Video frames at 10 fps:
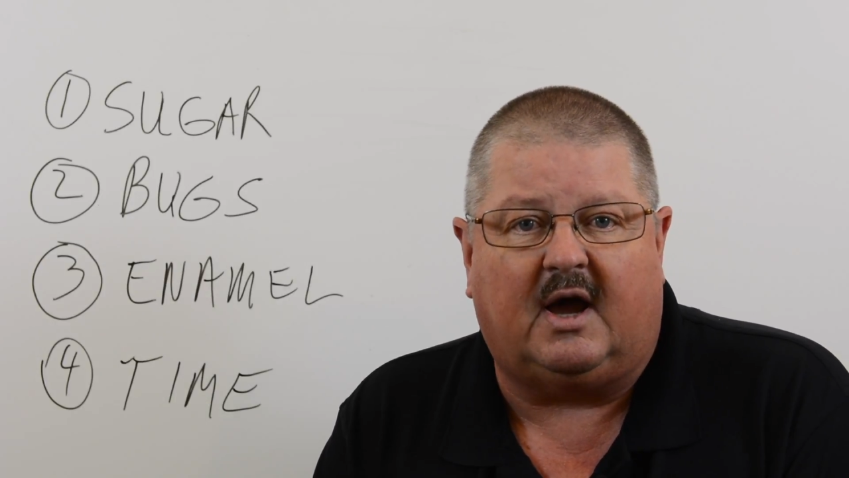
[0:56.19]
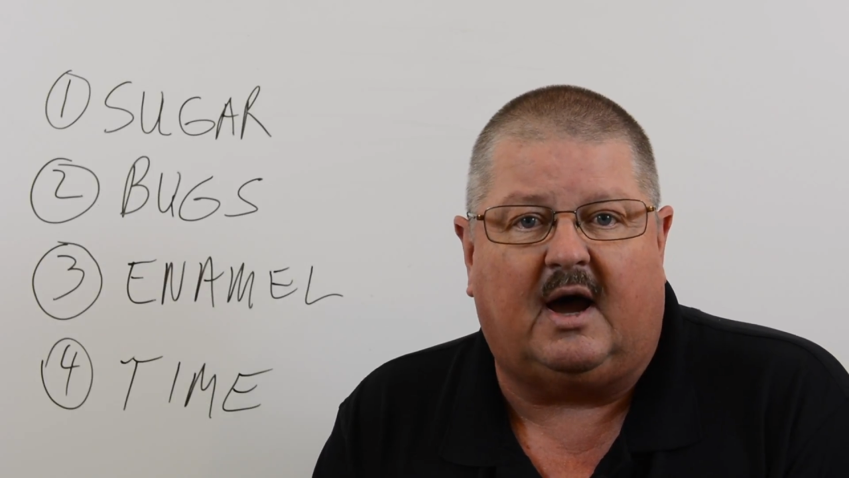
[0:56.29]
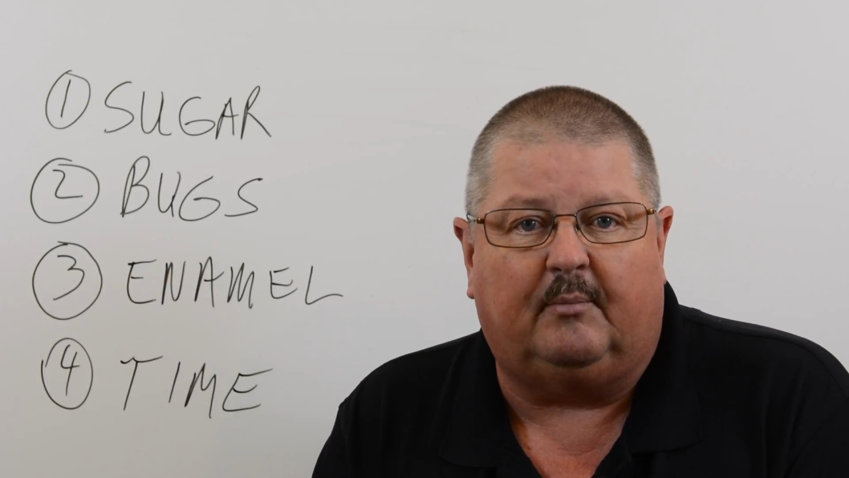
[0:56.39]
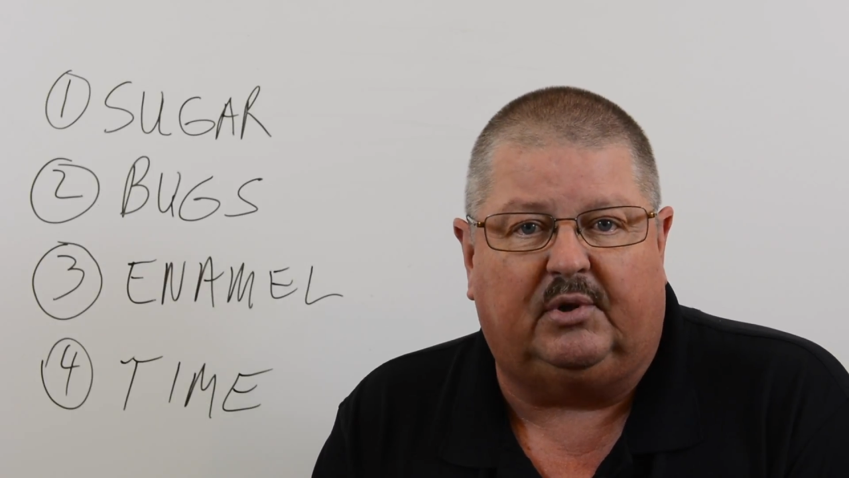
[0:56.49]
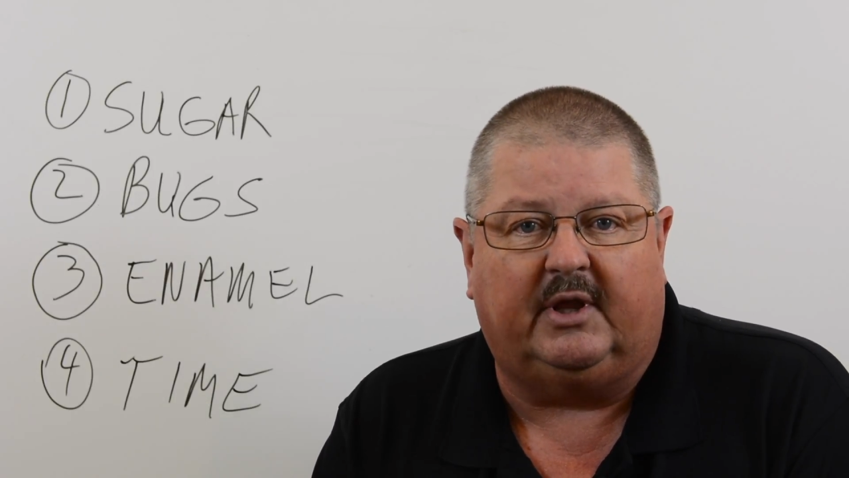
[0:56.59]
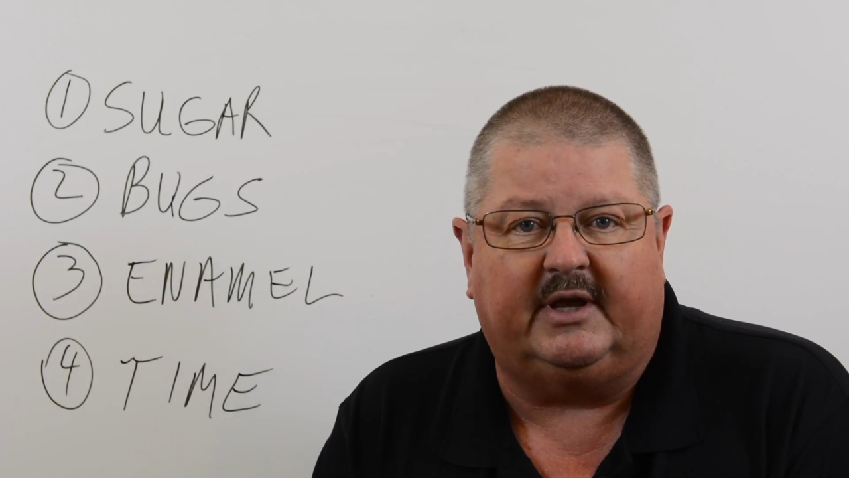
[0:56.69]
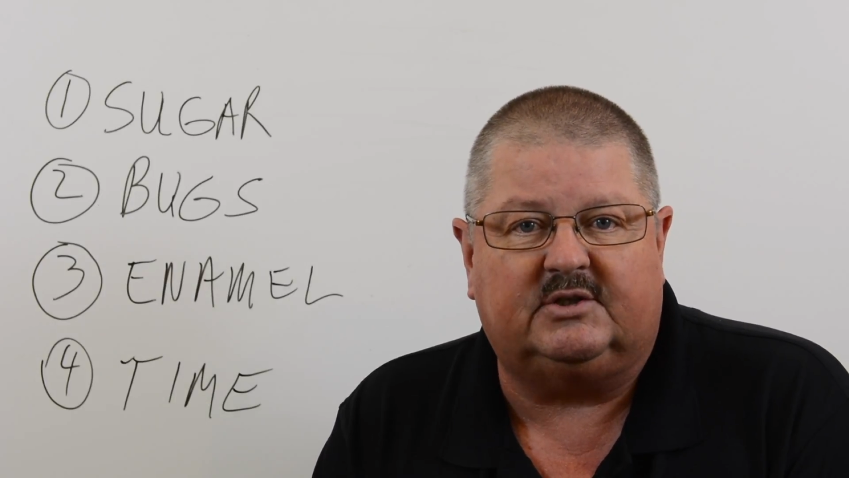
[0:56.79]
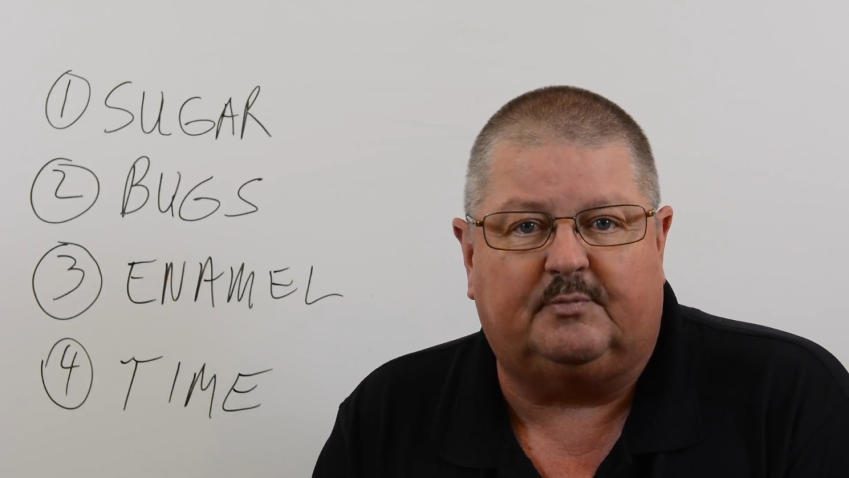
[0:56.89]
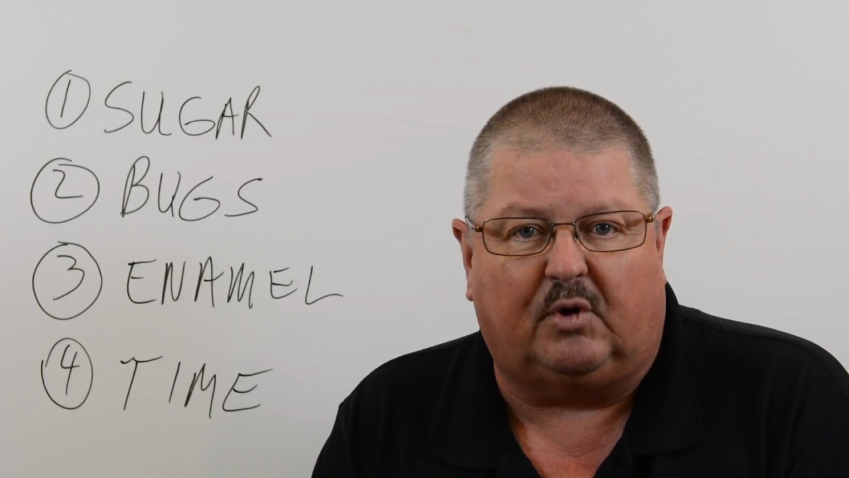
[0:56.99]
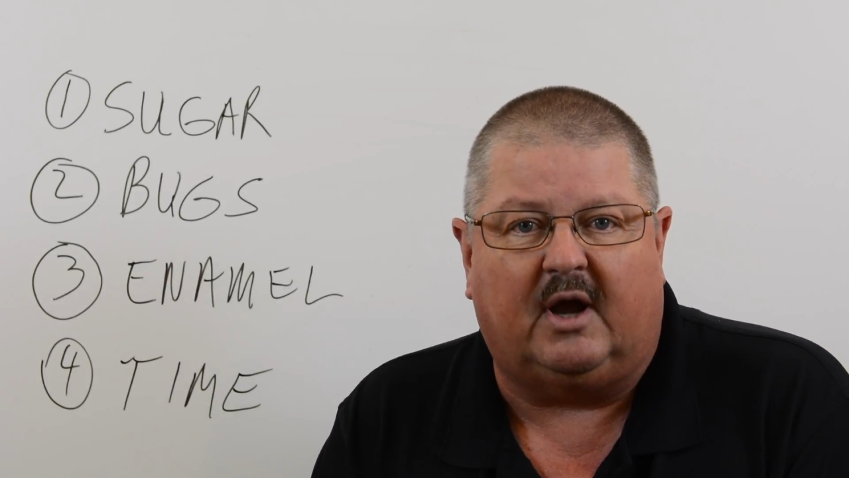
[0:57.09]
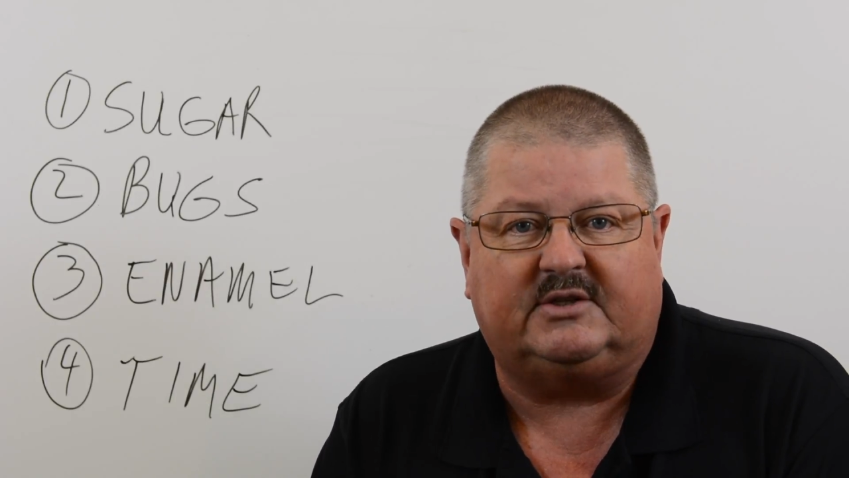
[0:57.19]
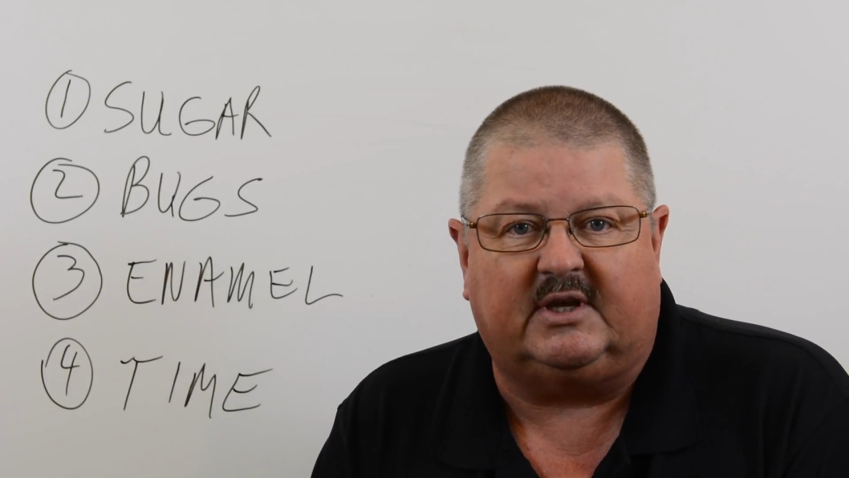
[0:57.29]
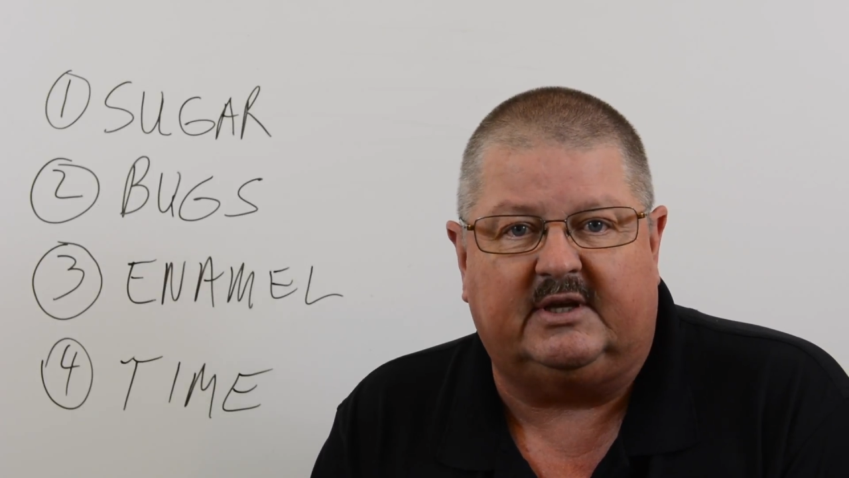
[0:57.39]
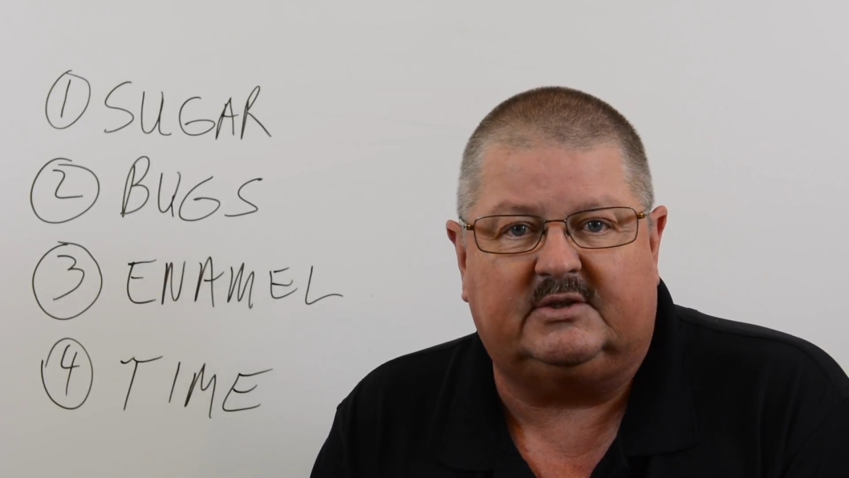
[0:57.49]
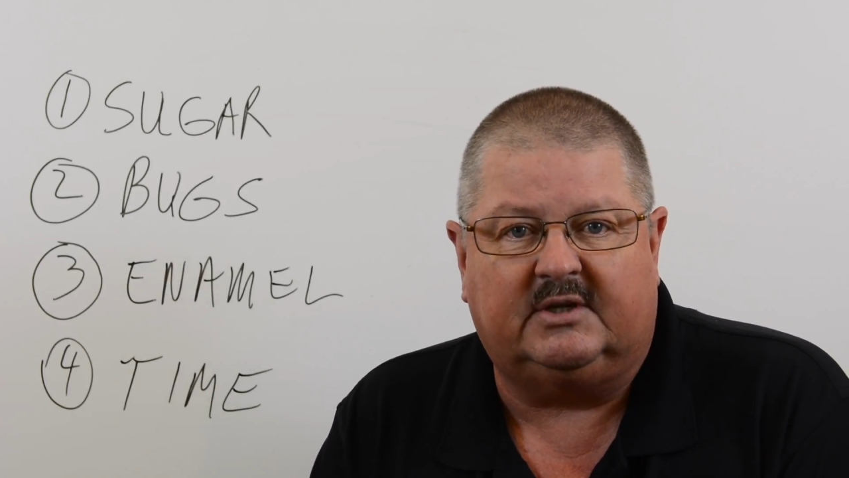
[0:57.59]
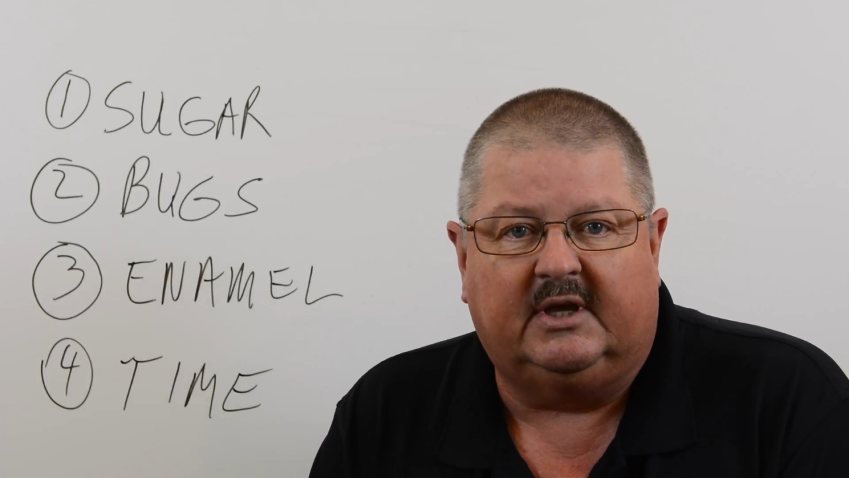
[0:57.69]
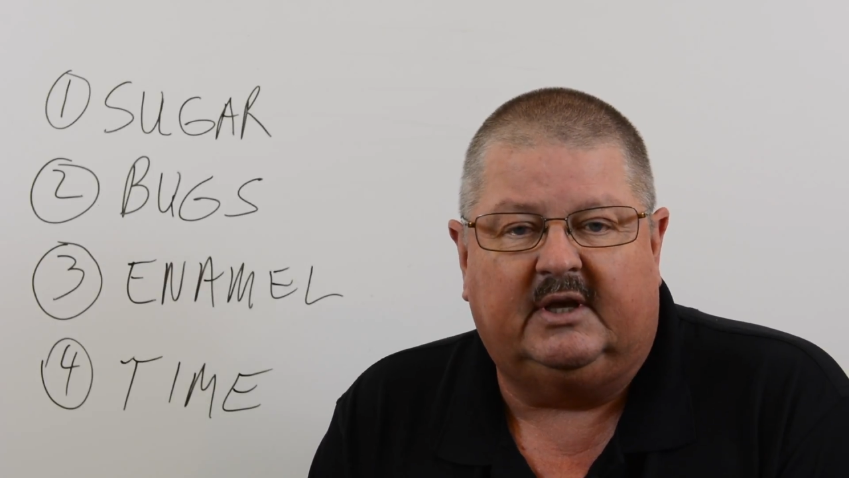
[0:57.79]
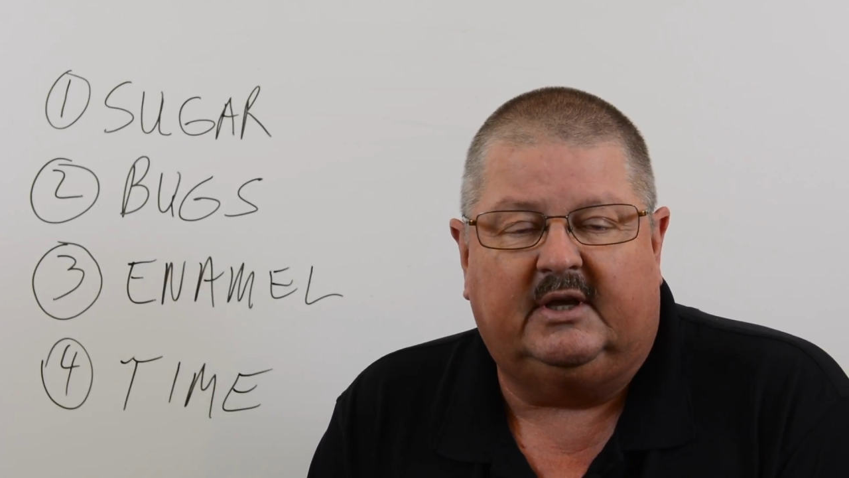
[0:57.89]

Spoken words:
complex process.